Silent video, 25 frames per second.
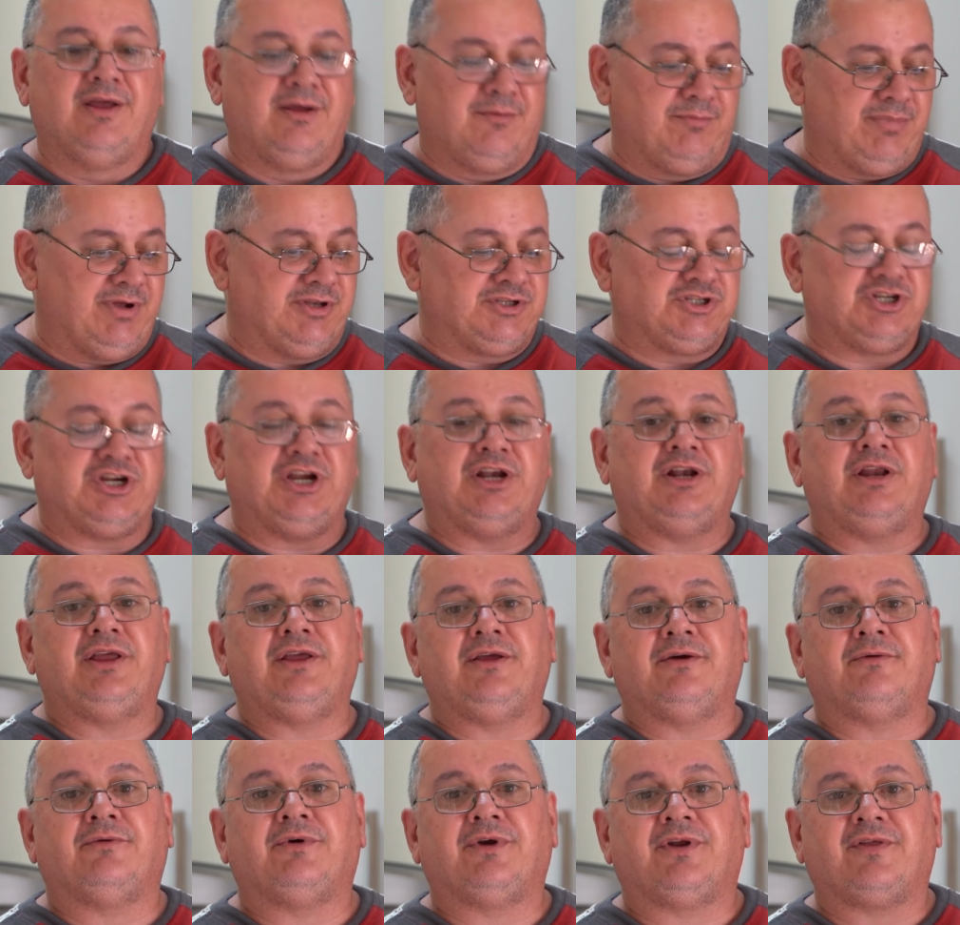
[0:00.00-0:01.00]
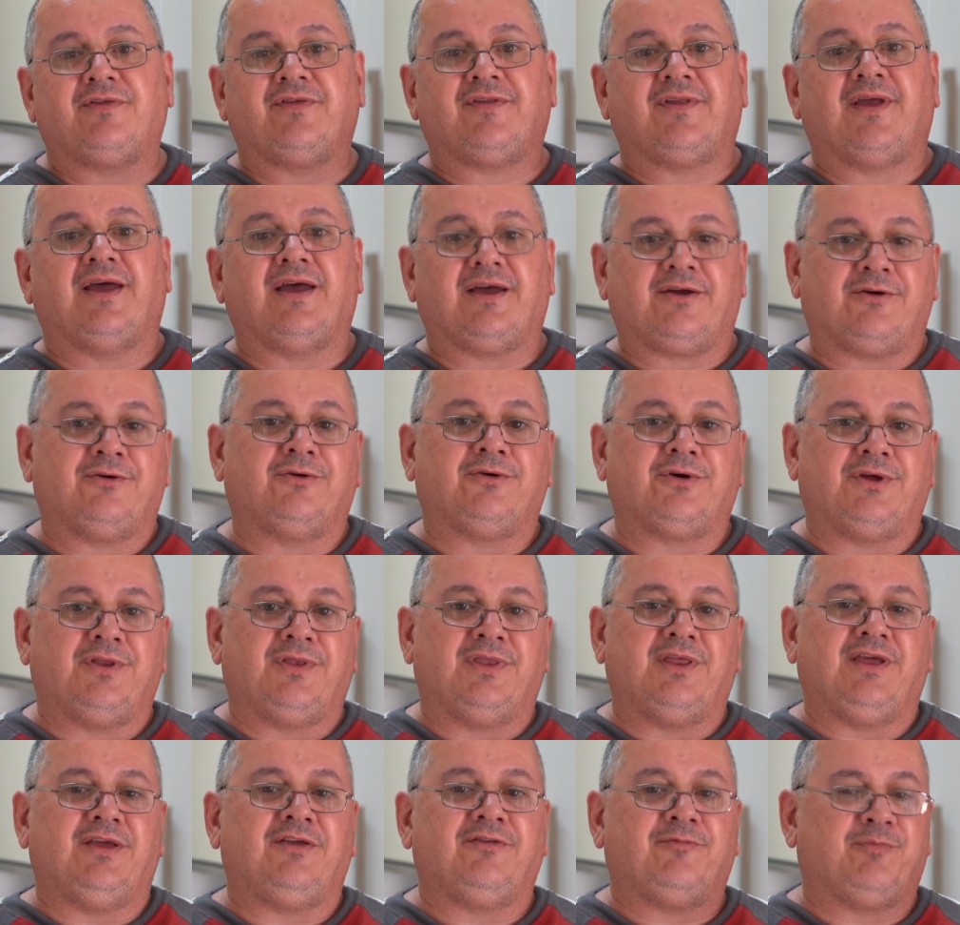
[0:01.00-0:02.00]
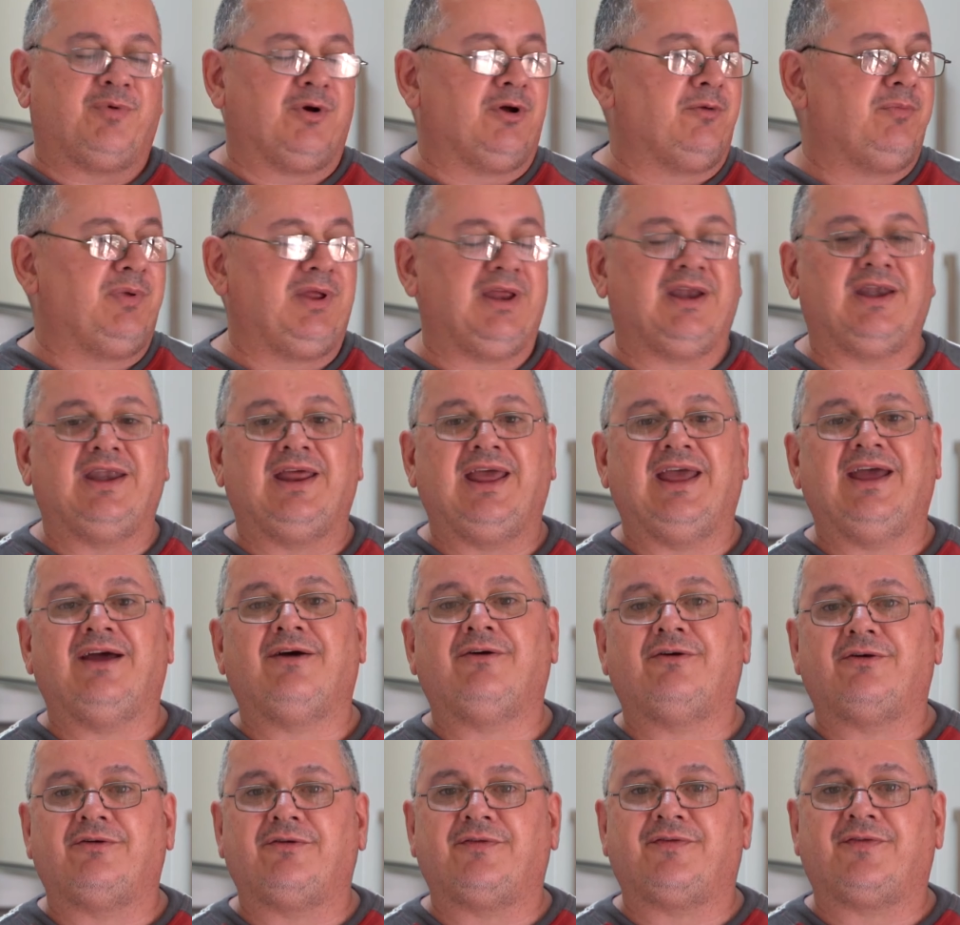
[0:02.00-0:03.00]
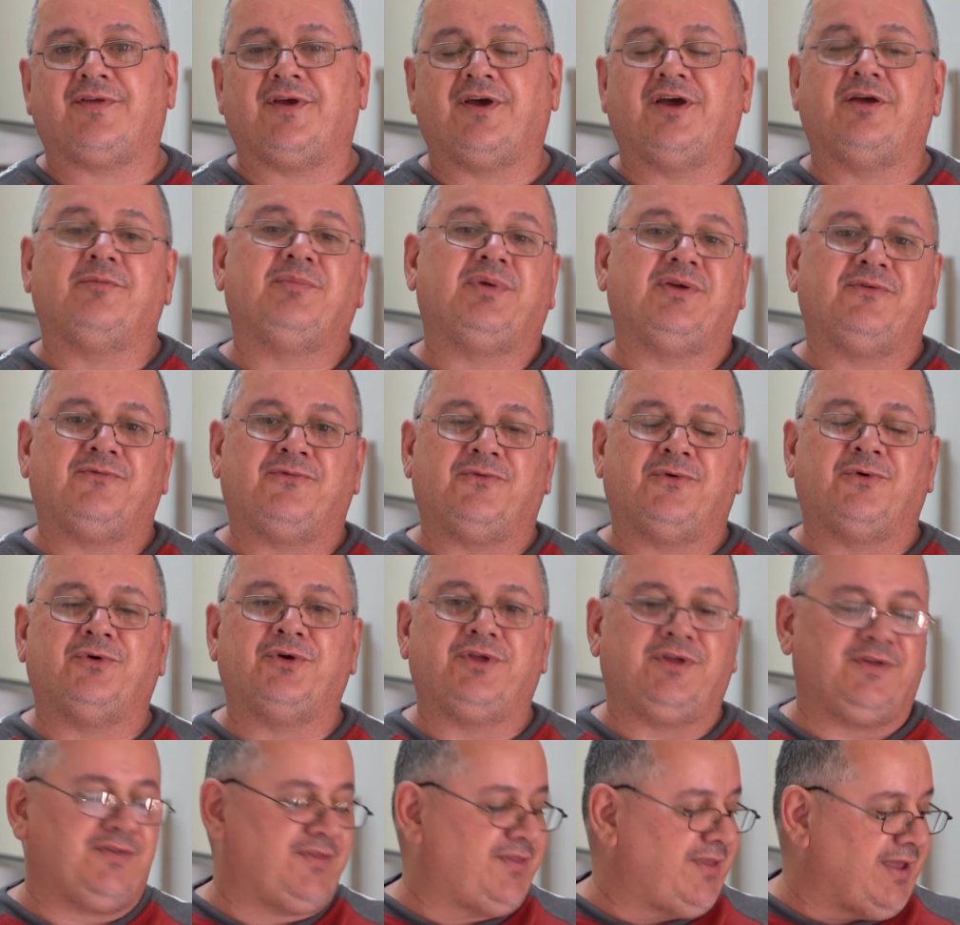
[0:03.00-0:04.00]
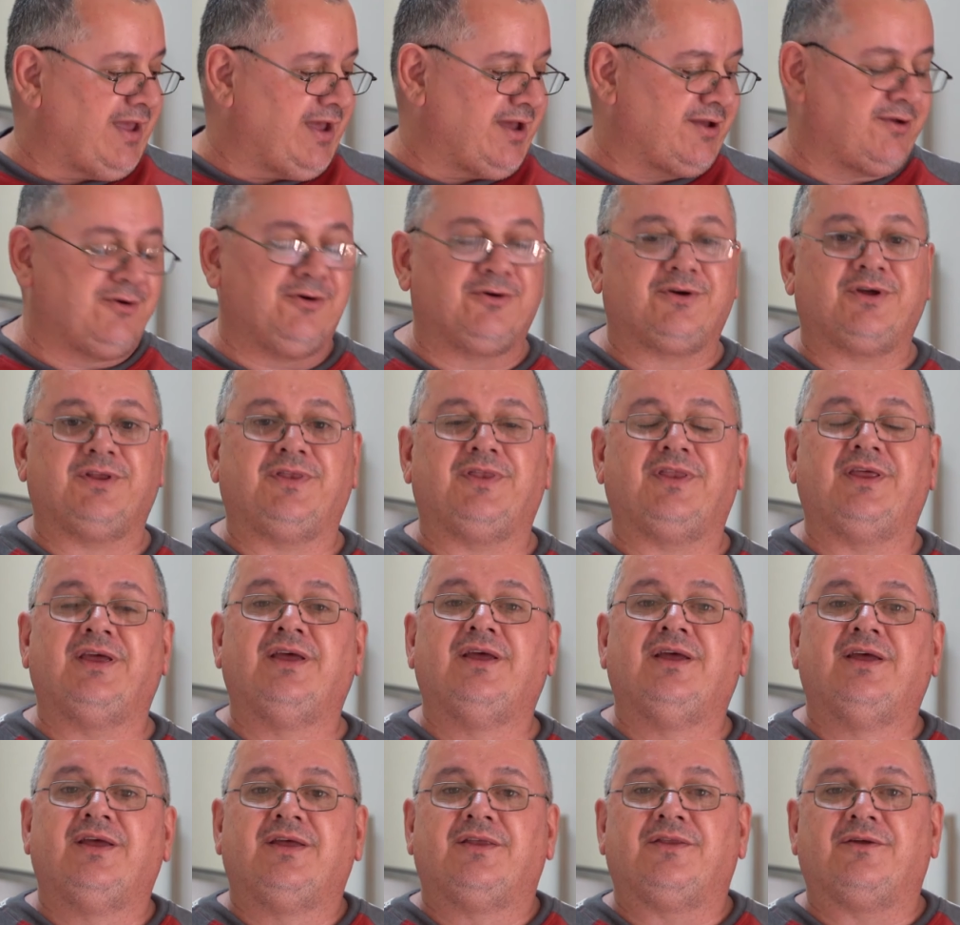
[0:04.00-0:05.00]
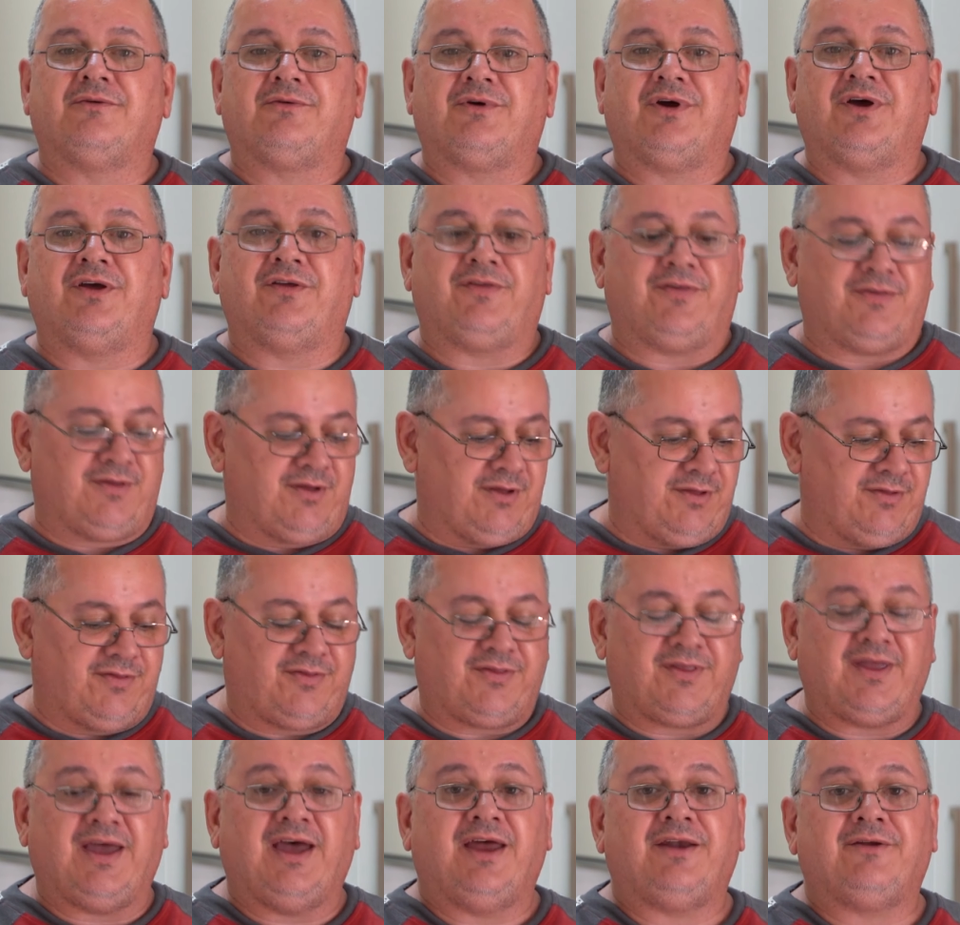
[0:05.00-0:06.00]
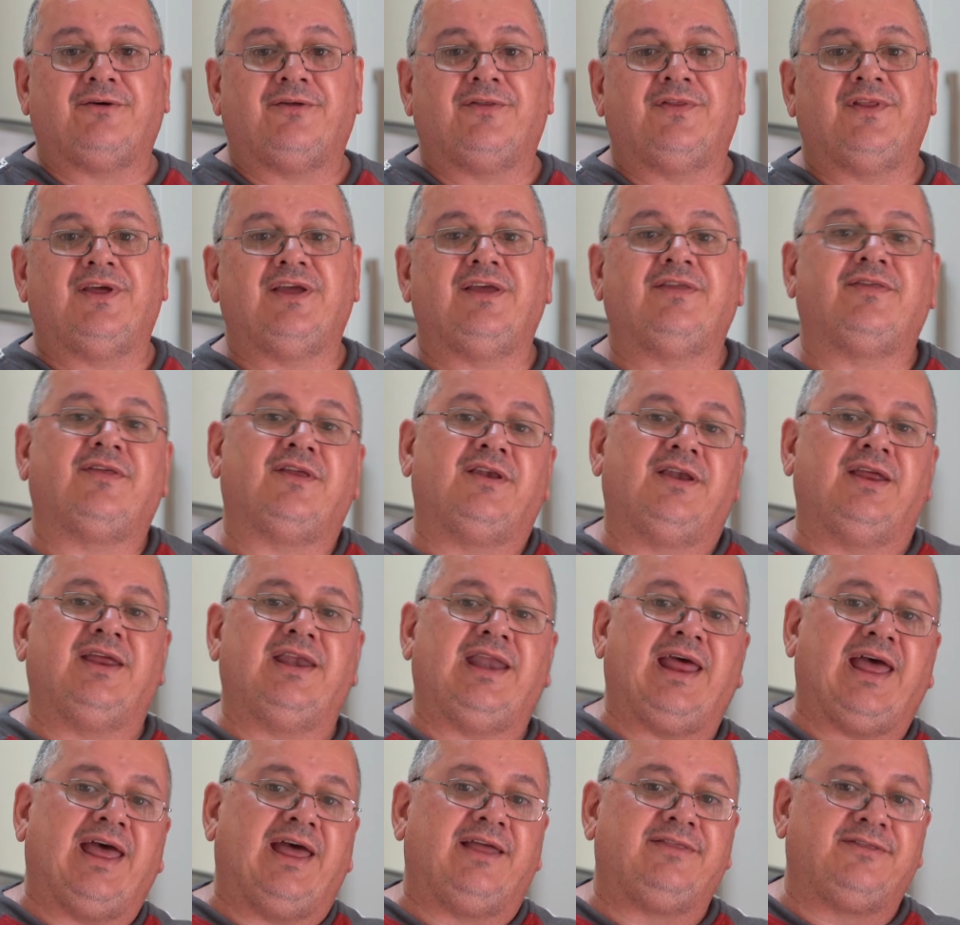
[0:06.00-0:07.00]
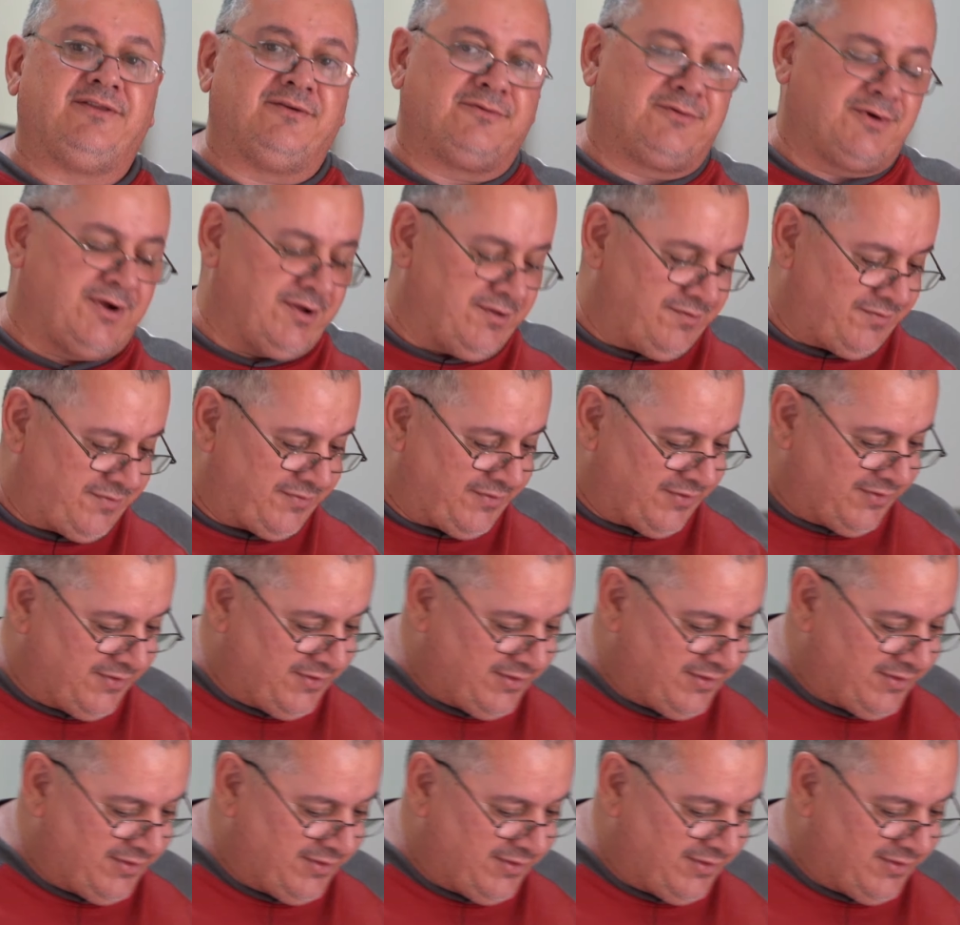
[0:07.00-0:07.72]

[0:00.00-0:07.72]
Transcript: But generally you want to start cooking these probably an hour or so before you start cooking the roast. So you start on these and then add the roast.